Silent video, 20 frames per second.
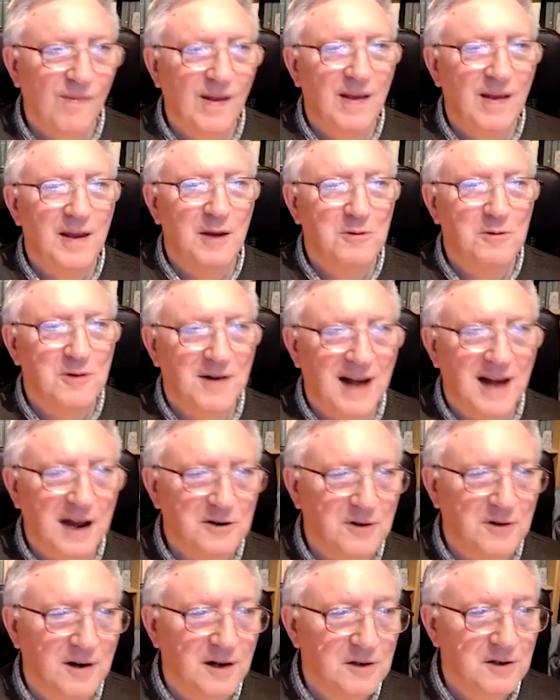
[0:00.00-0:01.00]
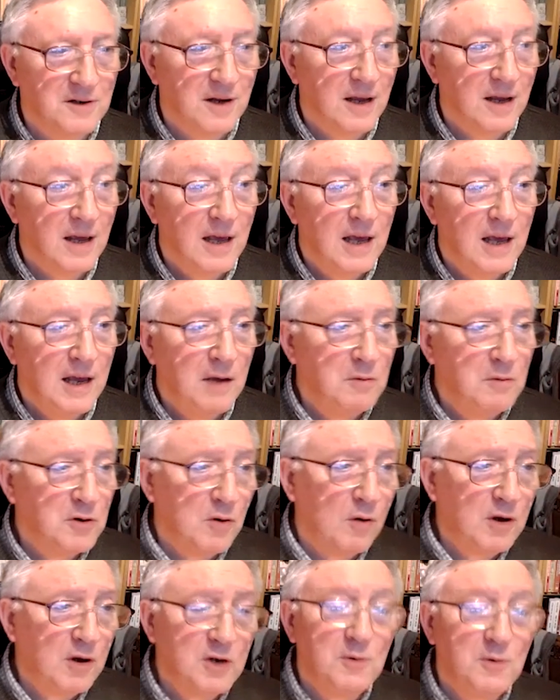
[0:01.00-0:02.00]
He was a rationalist. He was
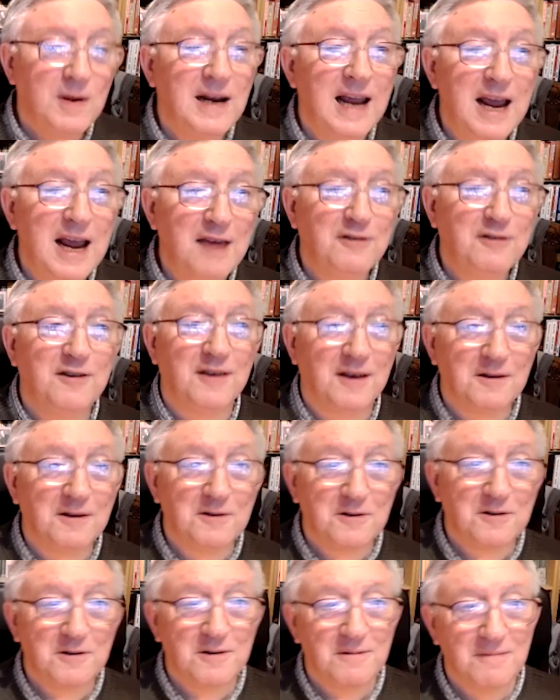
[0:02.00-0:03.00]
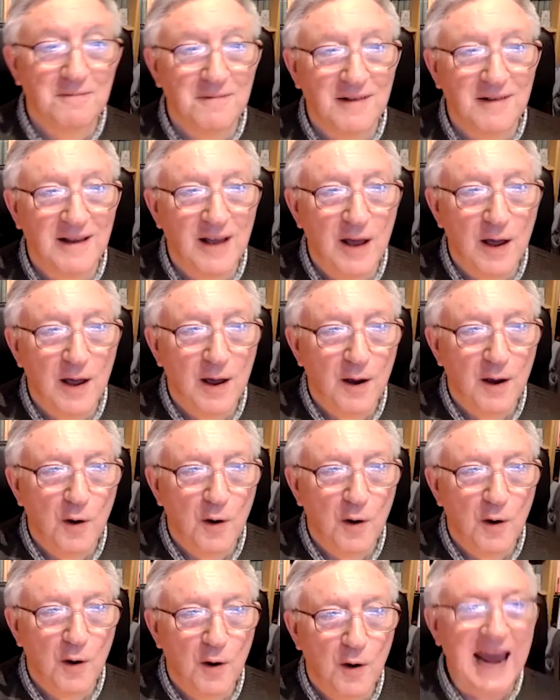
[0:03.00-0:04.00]
also an atheist
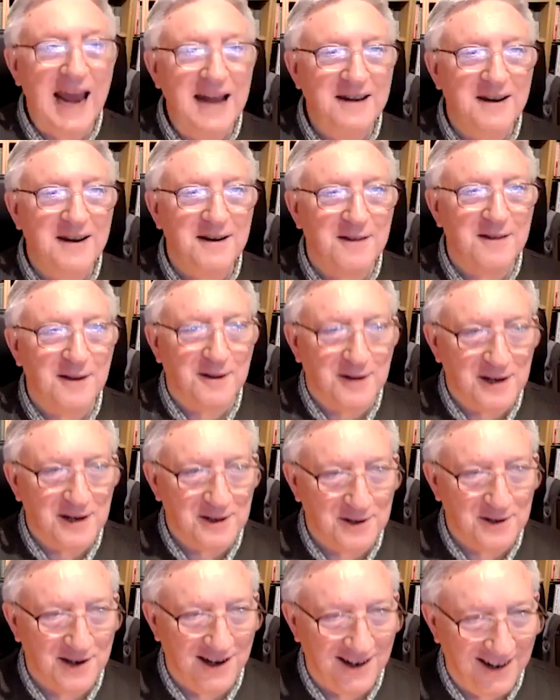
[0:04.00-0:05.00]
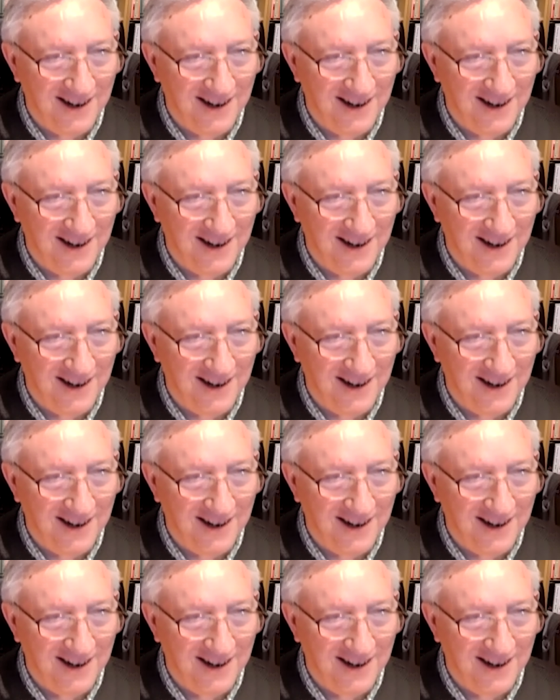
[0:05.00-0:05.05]
who hated the Christians.